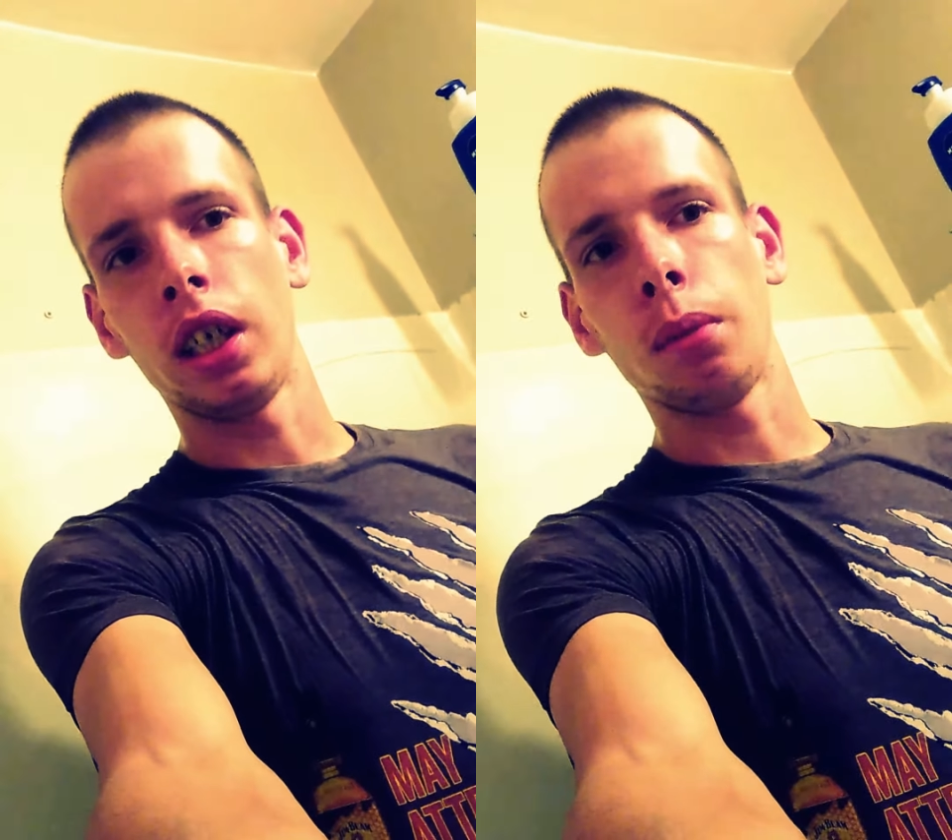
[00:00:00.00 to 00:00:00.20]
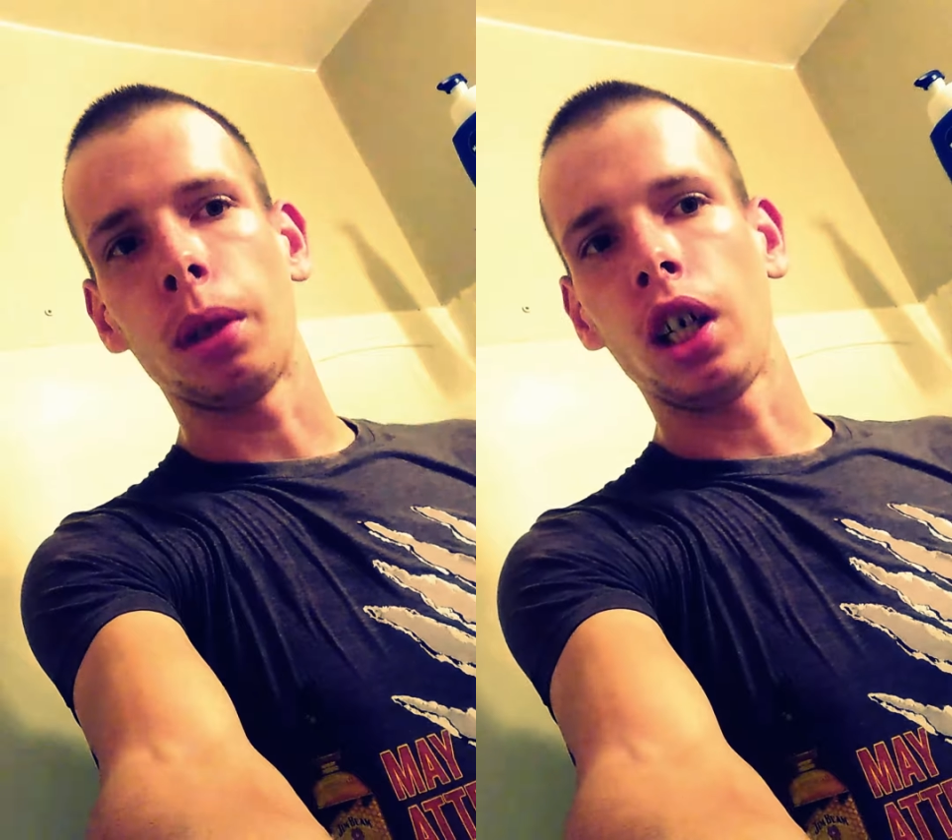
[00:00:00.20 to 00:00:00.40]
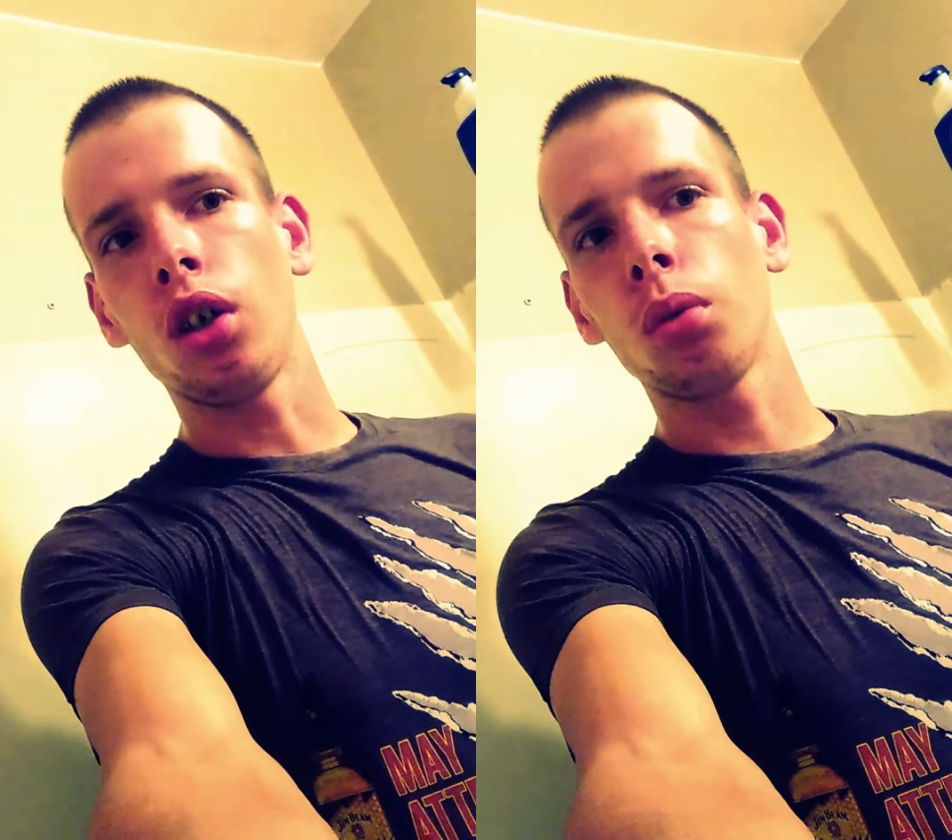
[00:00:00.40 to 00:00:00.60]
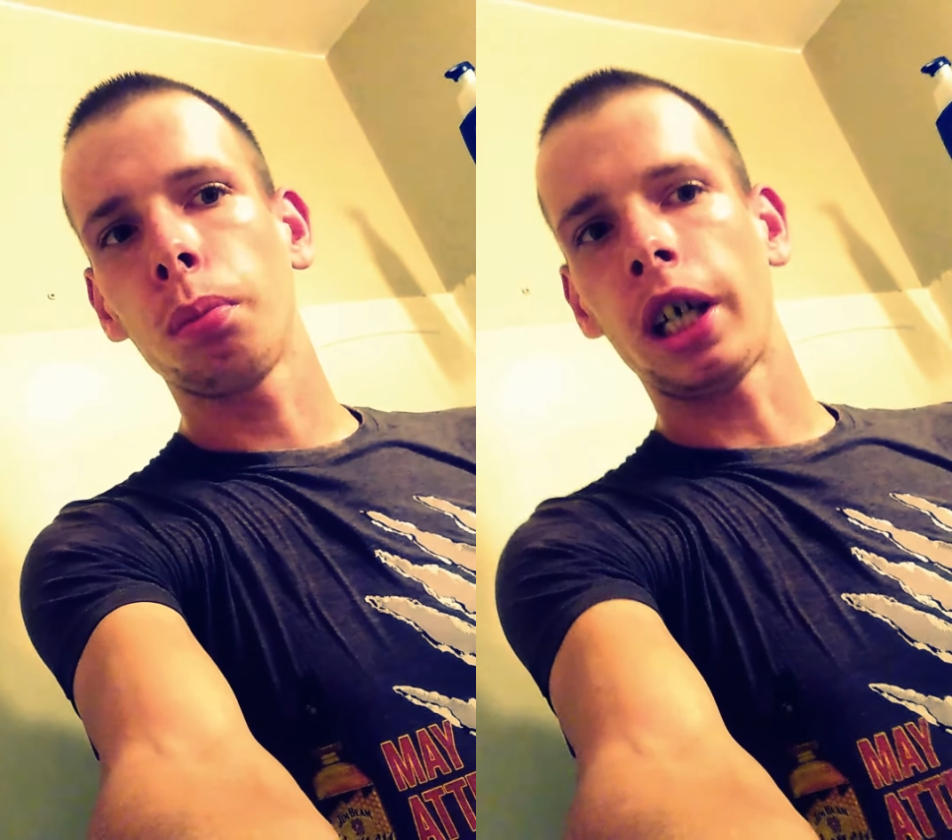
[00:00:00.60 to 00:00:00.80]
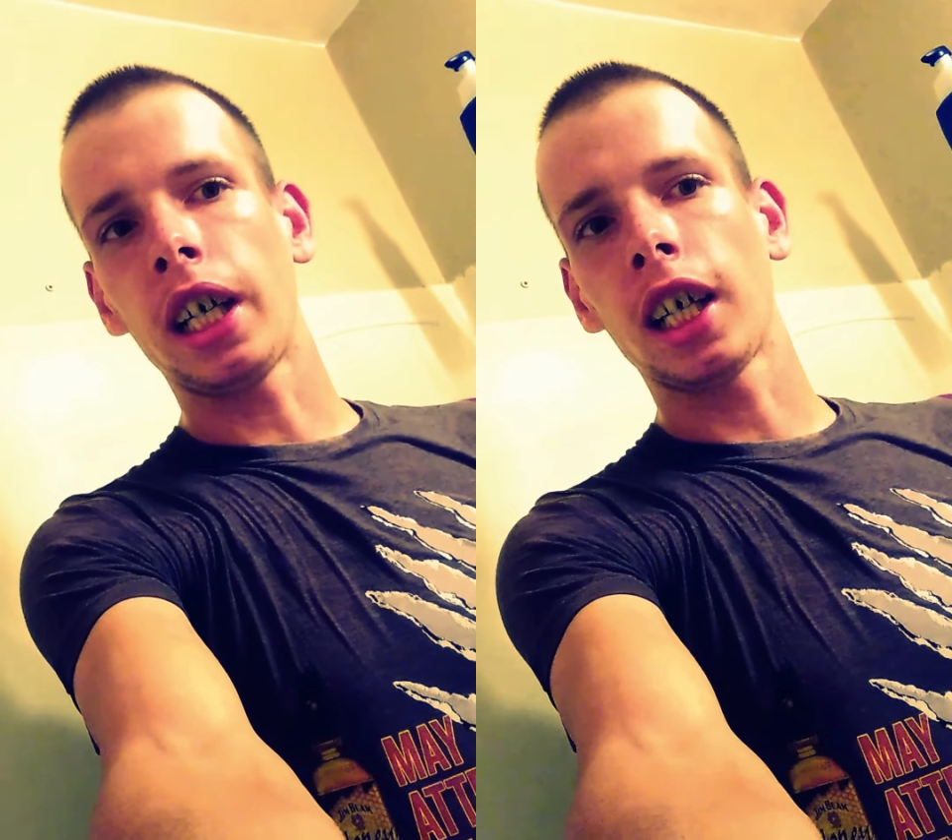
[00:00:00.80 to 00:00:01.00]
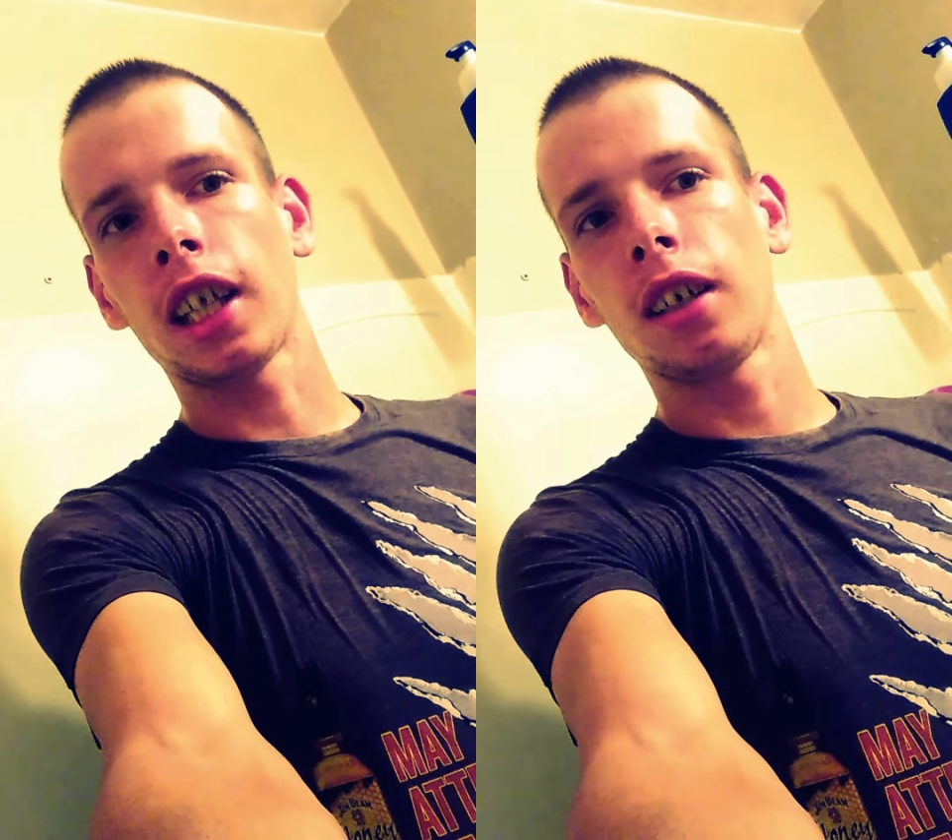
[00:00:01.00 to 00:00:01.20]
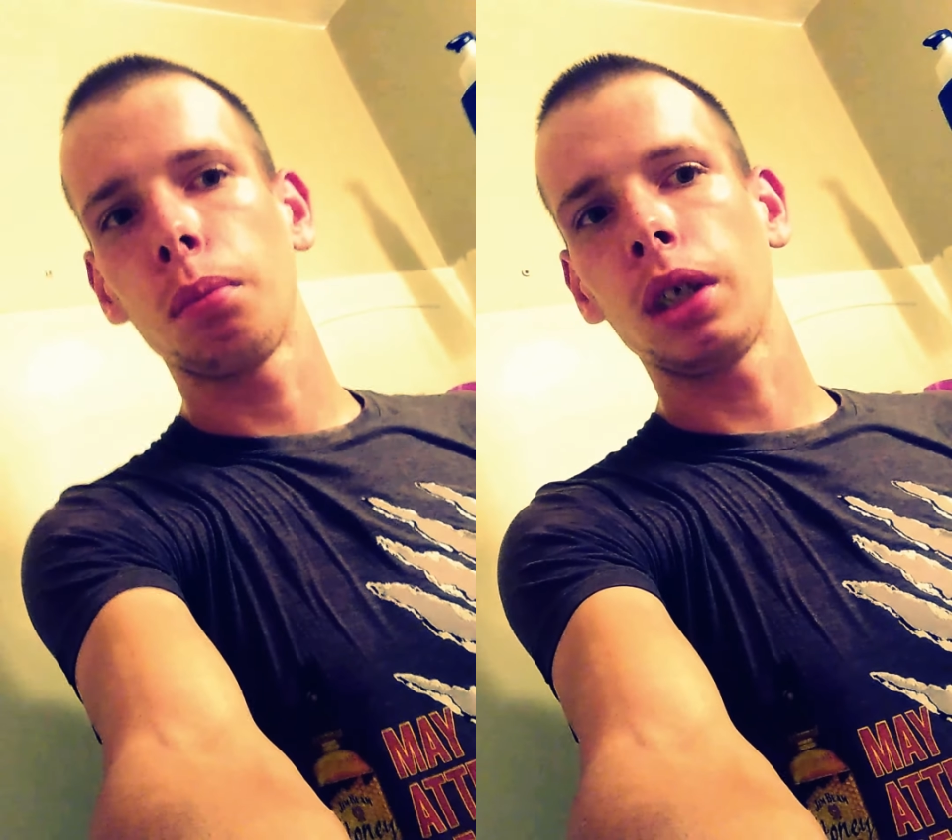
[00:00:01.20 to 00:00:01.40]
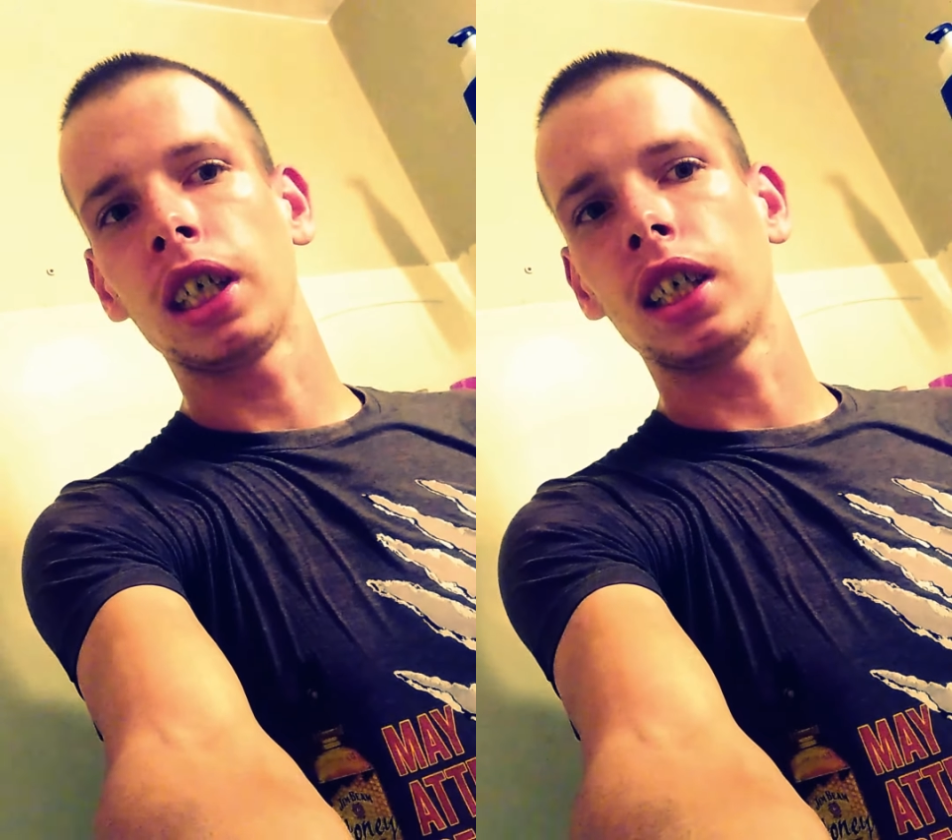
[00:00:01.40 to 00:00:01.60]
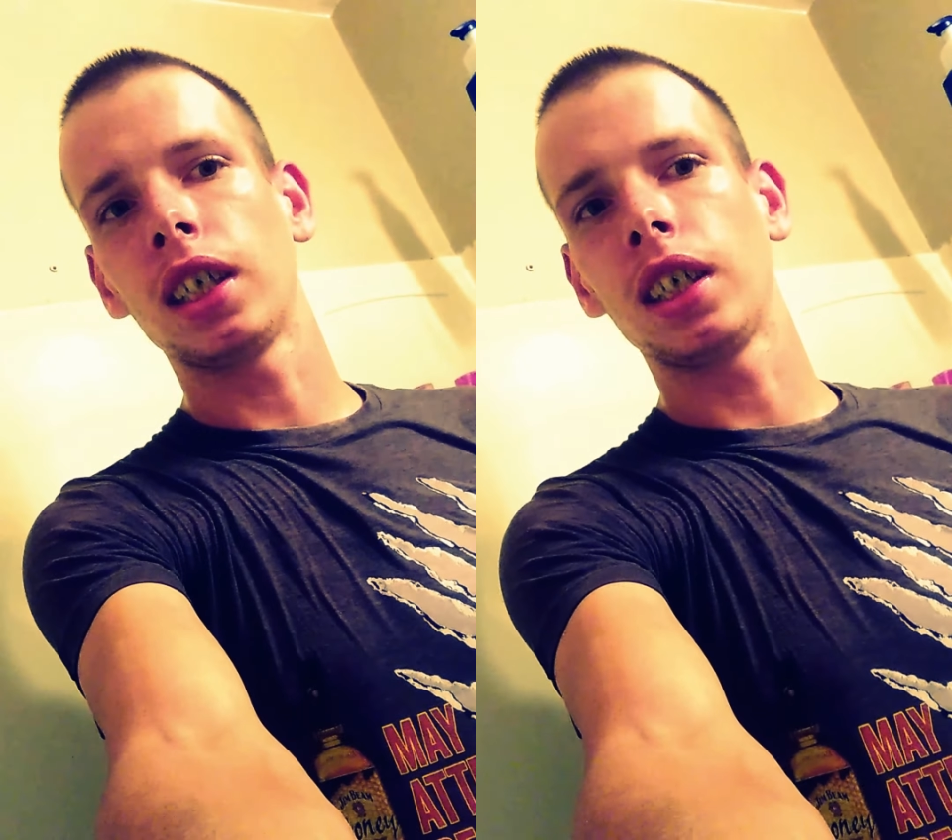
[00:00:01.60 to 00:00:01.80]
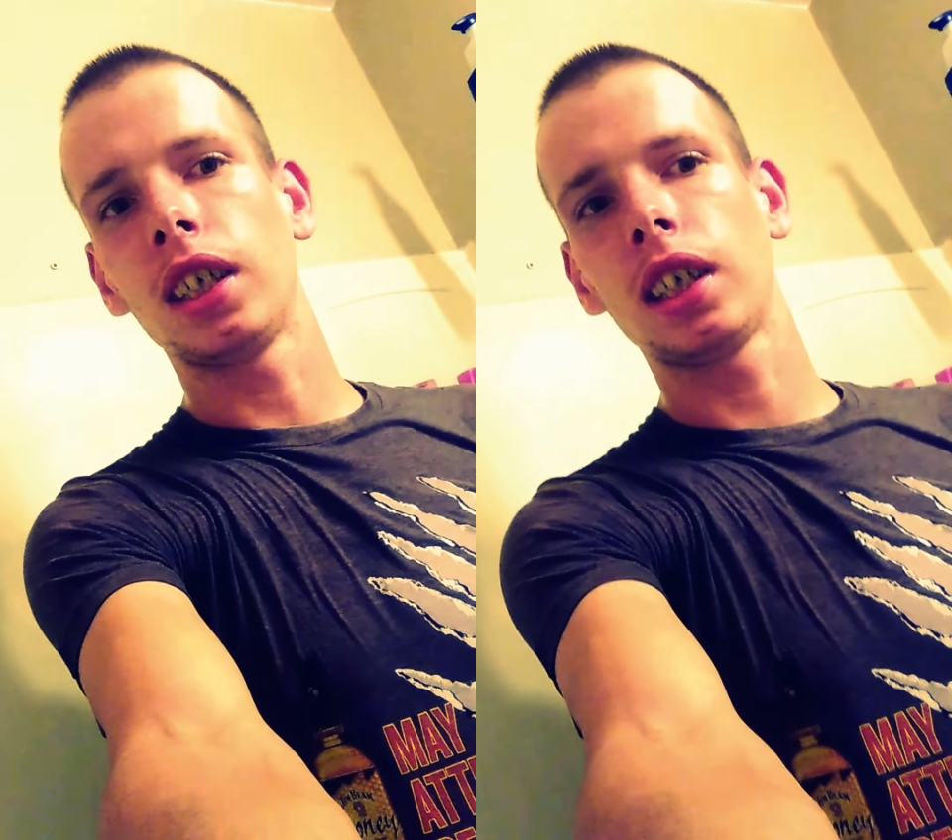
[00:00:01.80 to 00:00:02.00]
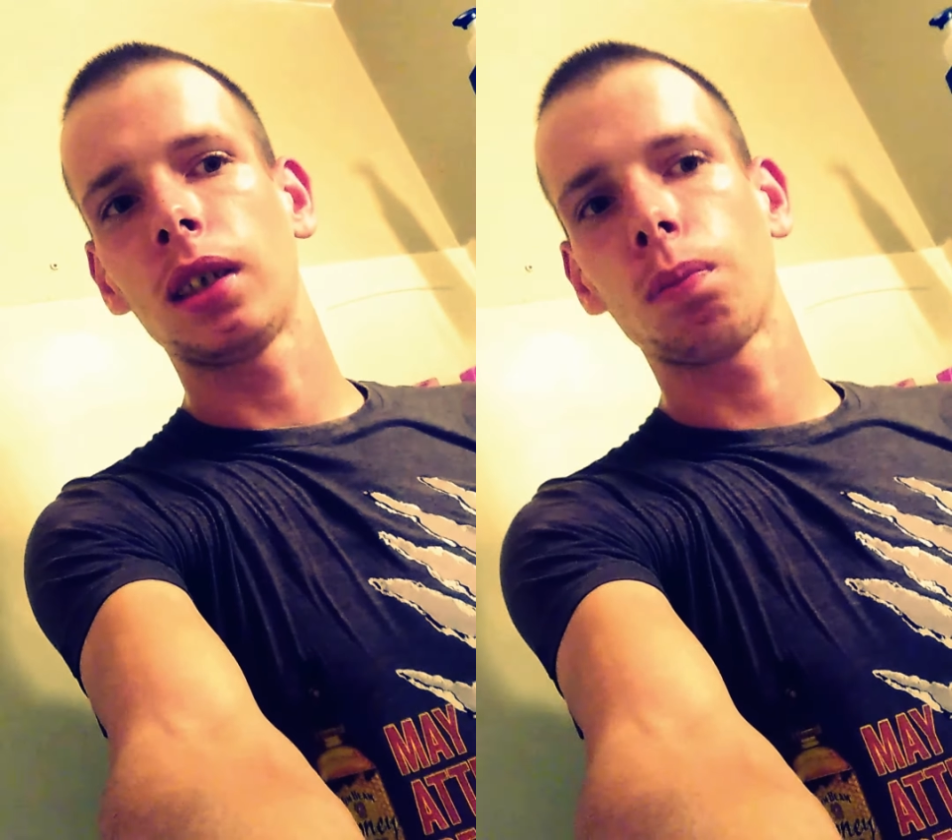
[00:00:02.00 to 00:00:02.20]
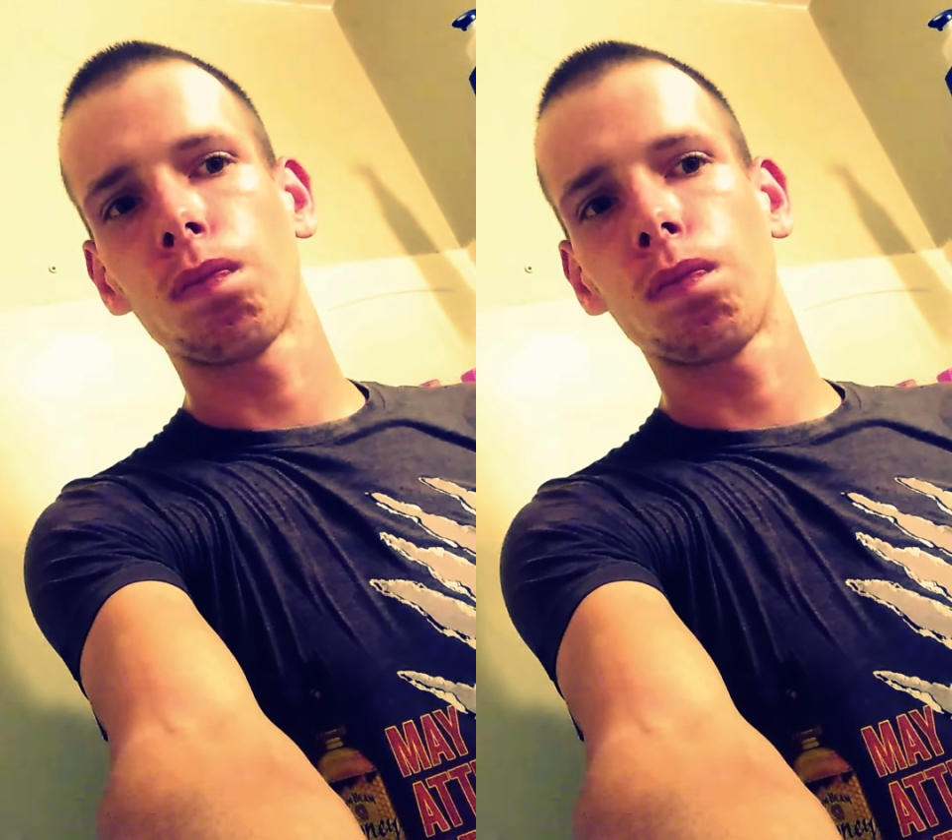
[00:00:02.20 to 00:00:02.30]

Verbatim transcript: in my own bath because